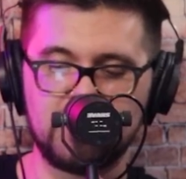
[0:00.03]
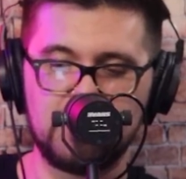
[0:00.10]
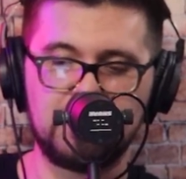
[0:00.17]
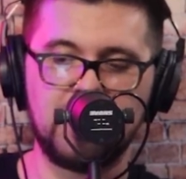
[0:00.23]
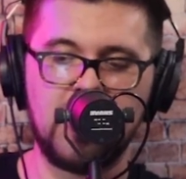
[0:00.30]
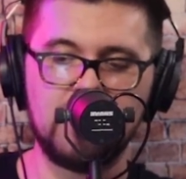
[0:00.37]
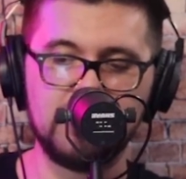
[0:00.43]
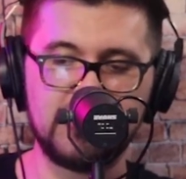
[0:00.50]

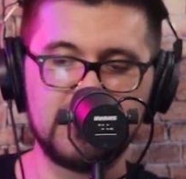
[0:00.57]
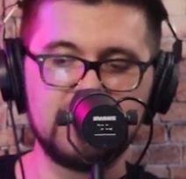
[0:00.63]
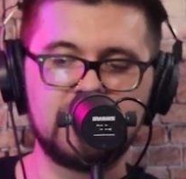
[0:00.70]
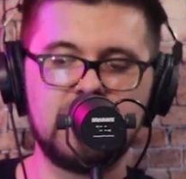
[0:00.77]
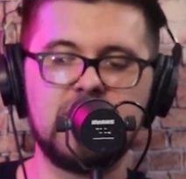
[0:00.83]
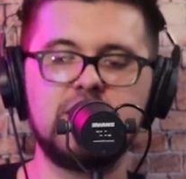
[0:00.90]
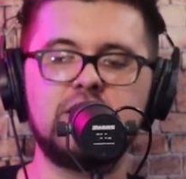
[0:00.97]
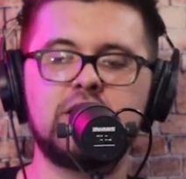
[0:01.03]

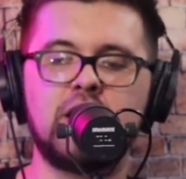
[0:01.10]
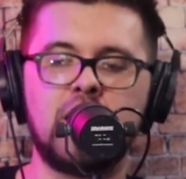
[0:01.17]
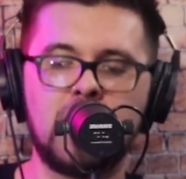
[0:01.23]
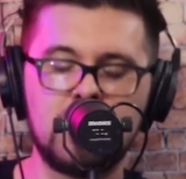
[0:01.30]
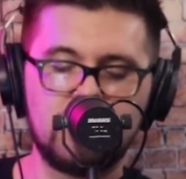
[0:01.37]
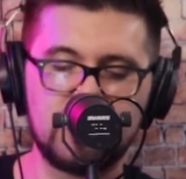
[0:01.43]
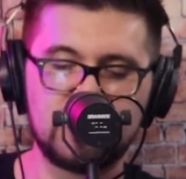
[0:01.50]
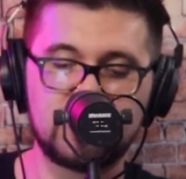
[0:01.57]
Republicans in
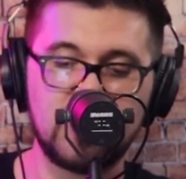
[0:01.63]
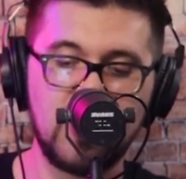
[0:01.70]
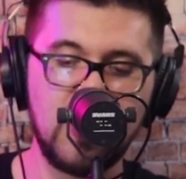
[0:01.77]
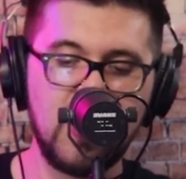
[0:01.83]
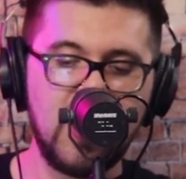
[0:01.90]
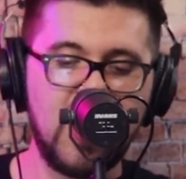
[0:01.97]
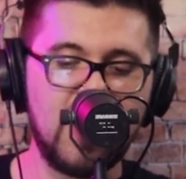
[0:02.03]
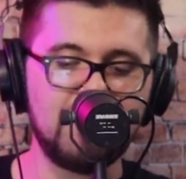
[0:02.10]
Congress
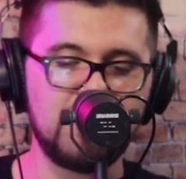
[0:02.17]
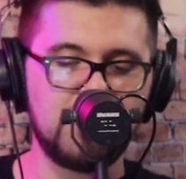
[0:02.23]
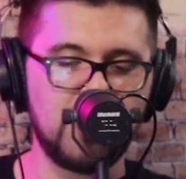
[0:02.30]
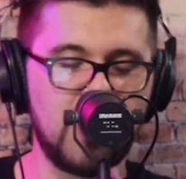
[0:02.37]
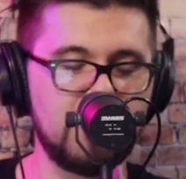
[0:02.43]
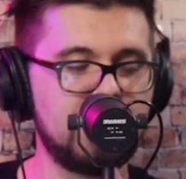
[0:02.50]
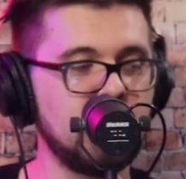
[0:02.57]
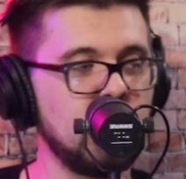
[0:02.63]
have
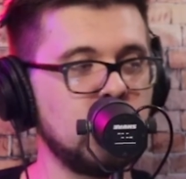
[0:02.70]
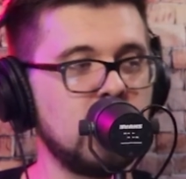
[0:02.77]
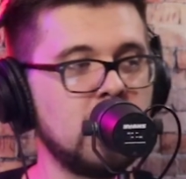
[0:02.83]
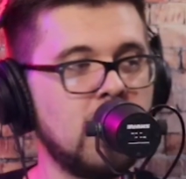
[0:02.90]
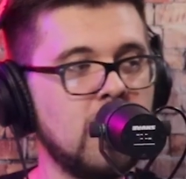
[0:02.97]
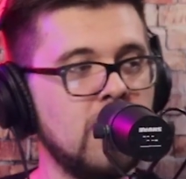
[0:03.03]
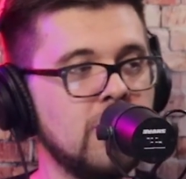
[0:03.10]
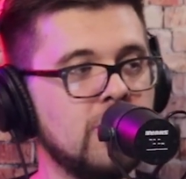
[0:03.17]
brought forward
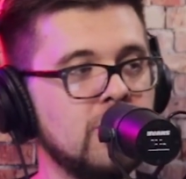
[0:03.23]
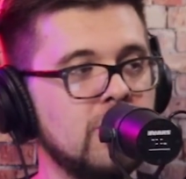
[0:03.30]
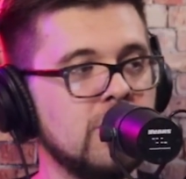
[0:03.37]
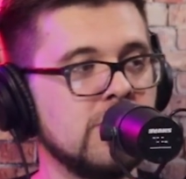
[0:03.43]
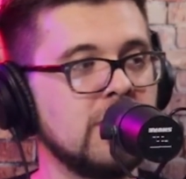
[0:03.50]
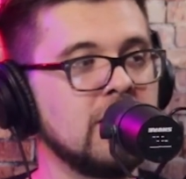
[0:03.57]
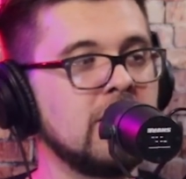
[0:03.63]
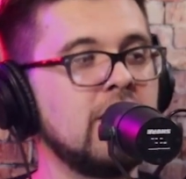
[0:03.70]

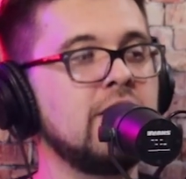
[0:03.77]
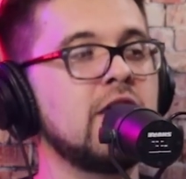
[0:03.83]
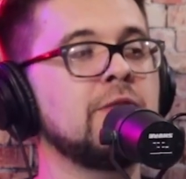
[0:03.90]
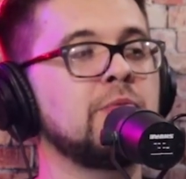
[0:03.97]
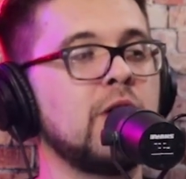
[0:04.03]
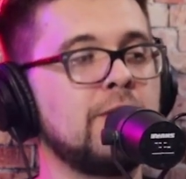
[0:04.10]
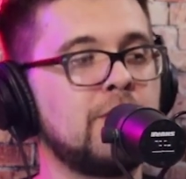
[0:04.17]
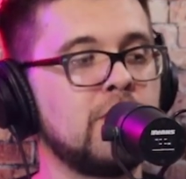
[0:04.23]

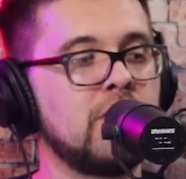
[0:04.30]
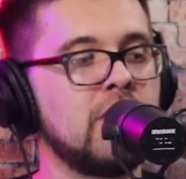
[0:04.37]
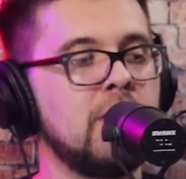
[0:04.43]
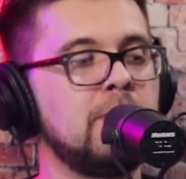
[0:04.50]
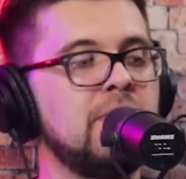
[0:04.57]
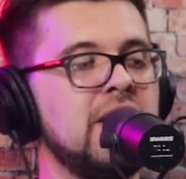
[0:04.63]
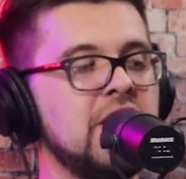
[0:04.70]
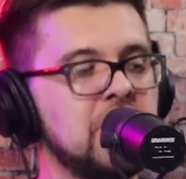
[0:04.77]
they've brought forward an
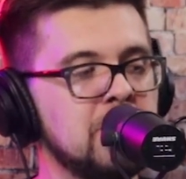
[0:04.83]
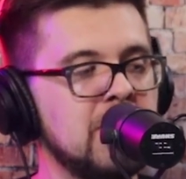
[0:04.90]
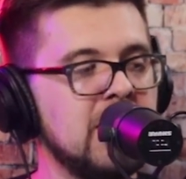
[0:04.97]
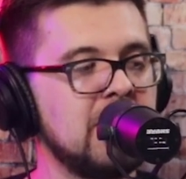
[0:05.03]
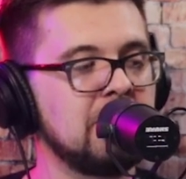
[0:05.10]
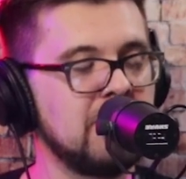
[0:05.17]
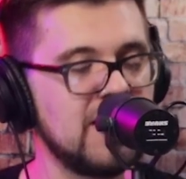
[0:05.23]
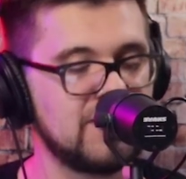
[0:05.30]
impeachment
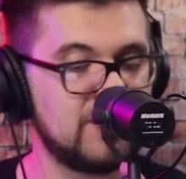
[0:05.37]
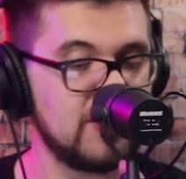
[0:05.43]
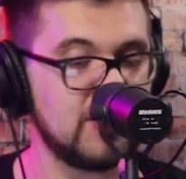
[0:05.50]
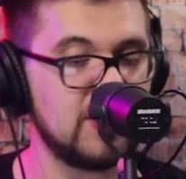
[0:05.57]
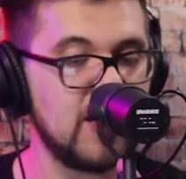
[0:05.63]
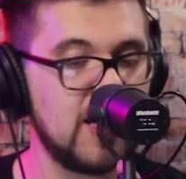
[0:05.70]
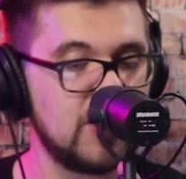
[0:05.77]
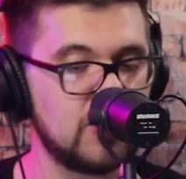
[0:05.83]

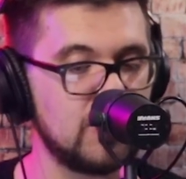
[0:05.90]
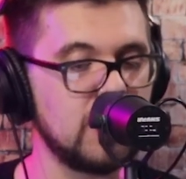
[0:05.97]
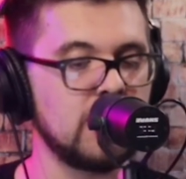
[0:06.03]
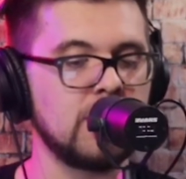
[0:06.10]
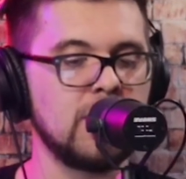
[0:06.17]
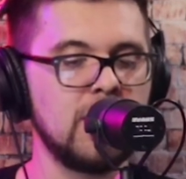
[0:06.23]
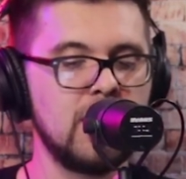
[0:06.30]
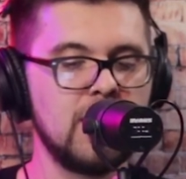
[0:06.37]

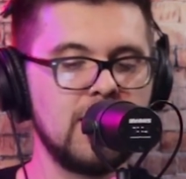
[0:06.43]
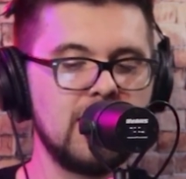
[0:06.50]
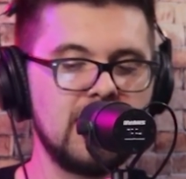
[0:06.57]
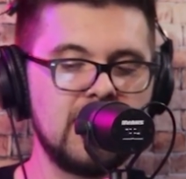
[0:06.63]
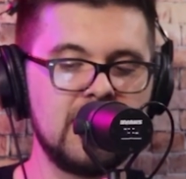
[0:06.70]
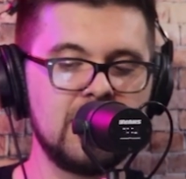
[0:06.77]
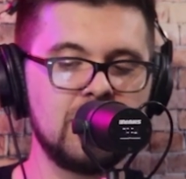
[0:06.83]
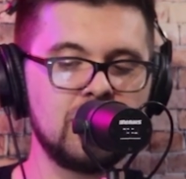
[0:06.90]
investigation
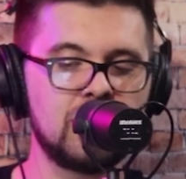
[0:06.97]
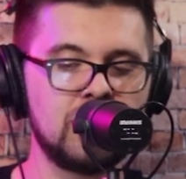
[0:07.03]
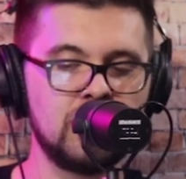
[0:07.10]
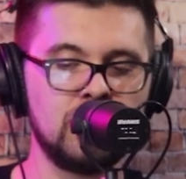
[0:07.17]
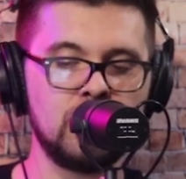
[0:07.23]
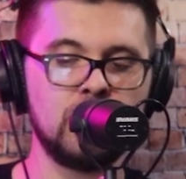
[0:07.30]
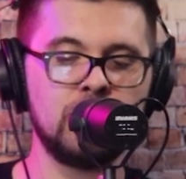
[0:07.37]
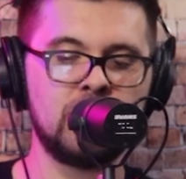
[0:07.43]

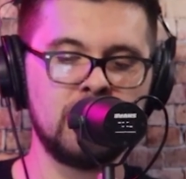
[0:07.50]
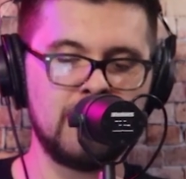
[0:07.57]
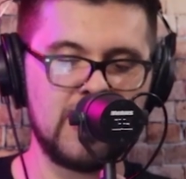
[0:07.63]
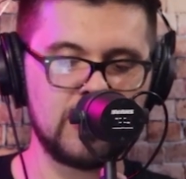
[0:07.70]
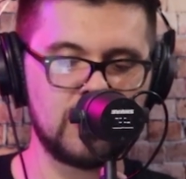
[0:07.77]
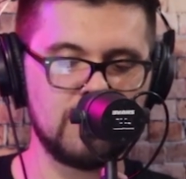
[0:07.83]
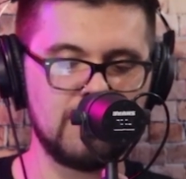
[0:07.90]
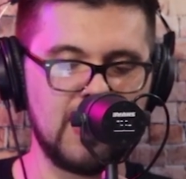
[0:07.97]
into
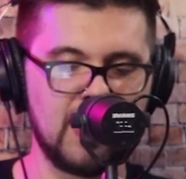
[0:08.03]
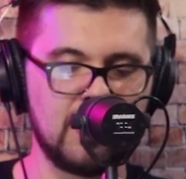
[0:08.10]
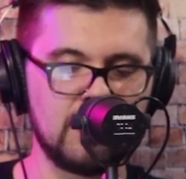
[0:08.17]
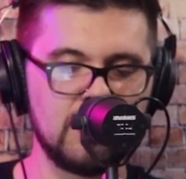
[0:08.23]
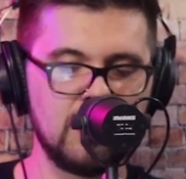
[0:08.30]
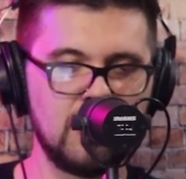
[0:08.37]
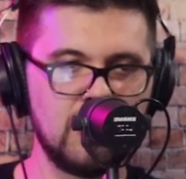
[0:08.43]
Dementia Man.